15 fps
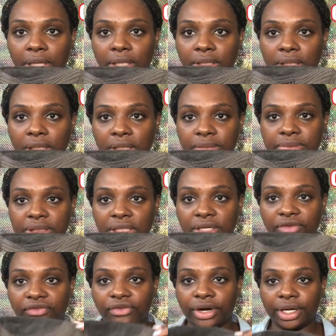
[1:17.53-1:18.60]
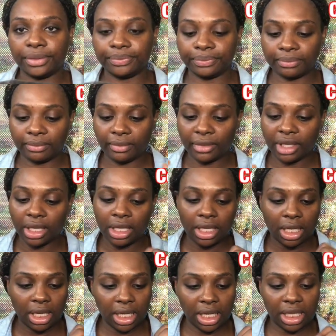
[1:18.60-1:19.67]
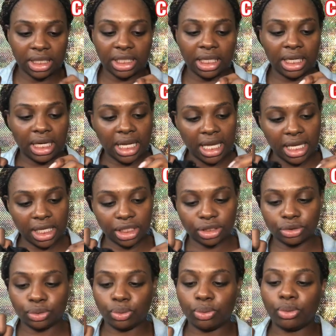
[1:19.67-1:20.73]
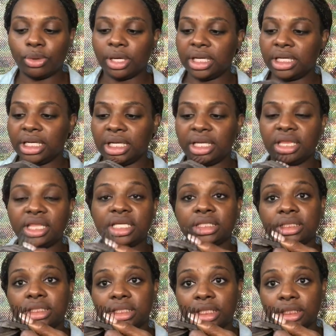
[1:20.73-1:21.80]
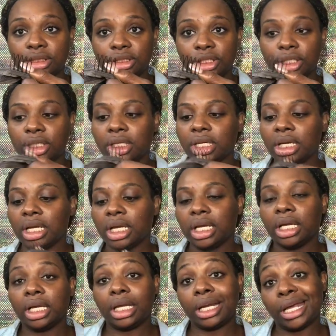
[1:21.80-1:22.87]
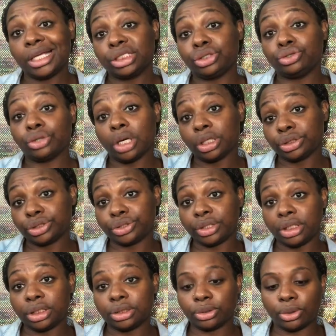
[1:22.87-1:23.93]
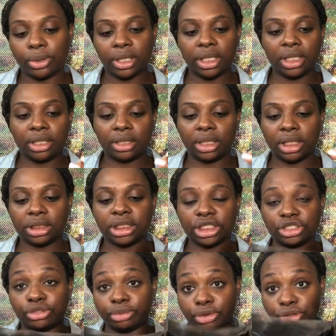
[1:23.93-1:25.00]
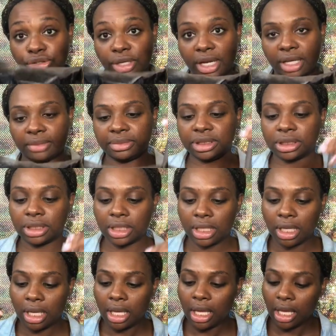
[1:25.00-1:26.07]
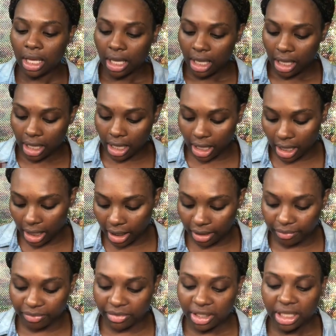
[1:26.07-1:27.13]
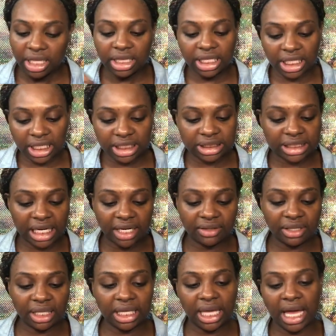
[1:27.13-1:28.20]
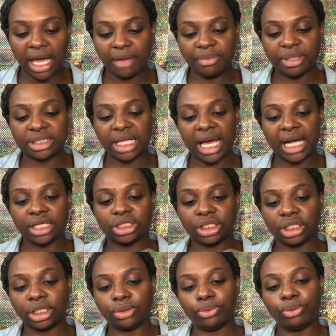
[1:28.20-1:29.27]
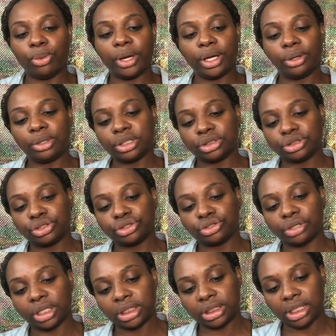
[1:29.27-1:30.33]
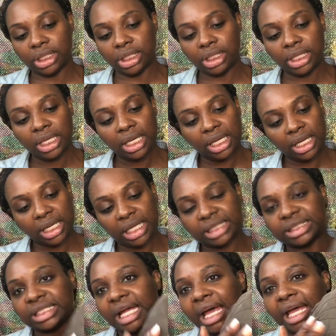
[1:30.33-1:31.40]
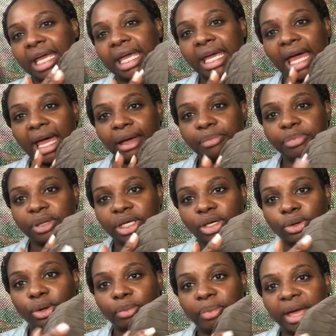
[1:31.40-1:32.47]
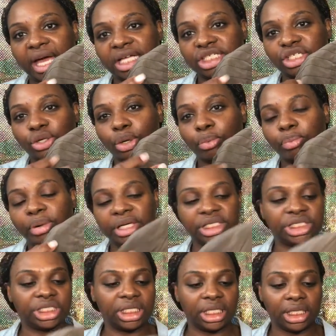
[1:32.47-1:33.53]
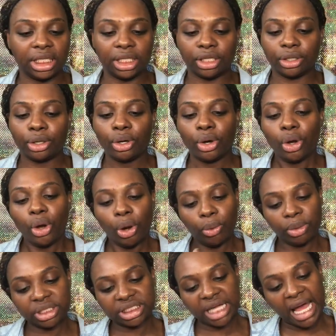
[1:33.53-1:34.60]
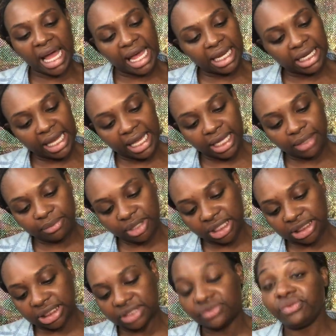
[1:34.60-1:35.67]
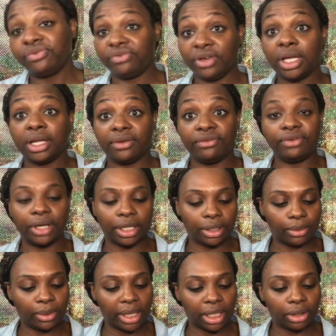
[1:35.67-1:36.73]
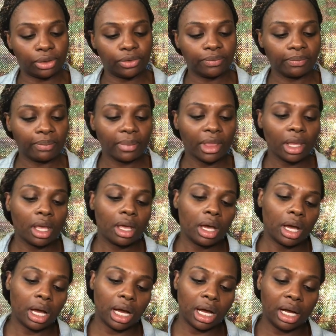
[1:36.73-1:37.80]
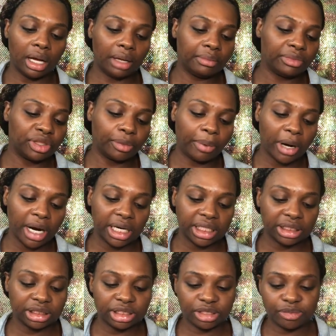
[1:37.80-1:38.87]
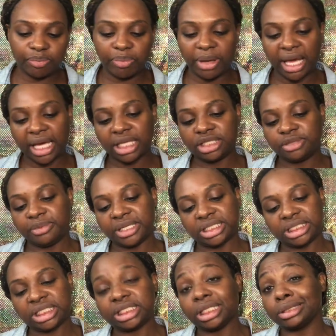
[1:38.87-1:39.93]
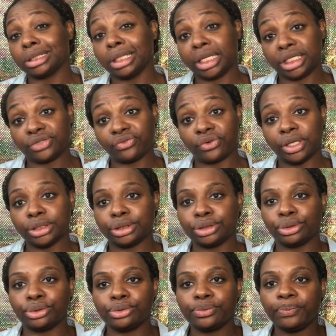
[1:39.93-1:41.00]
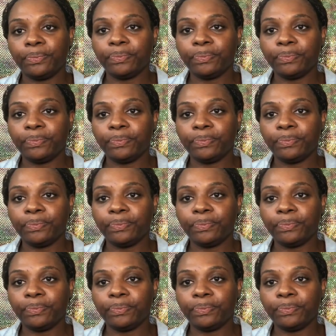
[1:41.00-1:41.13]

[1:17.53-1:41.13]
clips in the front, and then it has one in the center. It has drawstrings on it, adjustable straps. The inside of the cap is actually well constructed. It's not gappy or patchy or bunchy in here, which I like because it's fitted very well. The parting space, because this is a lace frontal,